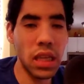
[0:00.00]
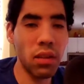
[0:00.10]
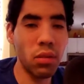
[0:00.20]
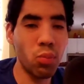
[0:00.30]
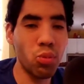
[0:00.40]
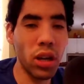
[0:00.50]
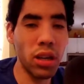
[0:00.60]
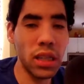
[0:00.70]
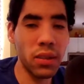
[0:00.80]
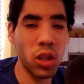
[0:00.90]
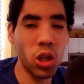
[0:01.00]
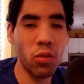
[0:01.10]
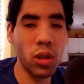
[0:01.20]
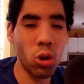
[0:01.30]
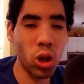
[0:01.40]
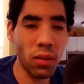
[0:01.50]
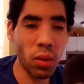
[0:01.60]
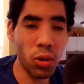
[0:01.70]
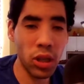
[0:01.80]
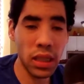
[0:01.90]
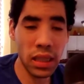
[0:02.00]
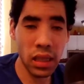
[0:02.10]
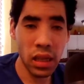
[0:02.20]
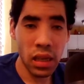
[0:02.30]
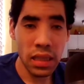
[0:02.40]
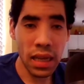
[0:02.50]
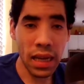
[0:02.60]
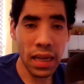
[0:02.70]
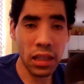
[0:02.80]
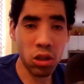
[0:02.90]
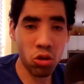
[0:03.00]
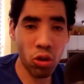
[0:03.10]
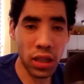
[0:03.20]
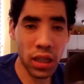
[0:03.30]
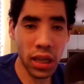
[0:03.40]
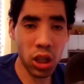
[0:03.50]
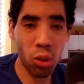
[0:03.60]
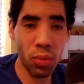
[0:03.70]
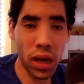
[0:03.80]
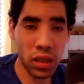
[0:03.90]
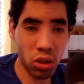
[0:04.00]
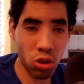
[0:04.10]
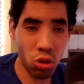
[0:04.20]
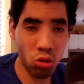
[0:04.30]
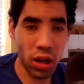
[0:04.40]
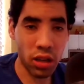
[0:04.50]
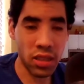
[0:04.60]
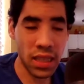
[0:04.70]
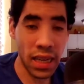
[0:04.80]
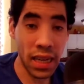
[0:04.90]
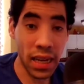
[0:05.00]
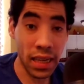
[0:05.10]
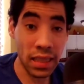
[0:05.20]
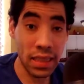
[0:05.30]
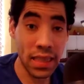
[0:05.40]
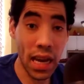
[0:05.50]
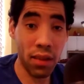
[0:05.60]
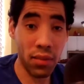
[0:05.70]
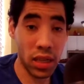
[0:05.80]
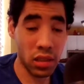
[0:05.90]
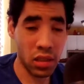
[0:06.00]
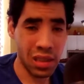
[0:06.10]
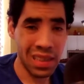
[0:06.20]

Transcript: say if you play it, you even know it's happening. But let's just say it's a great time to go back to Raccoon City, and damn, it's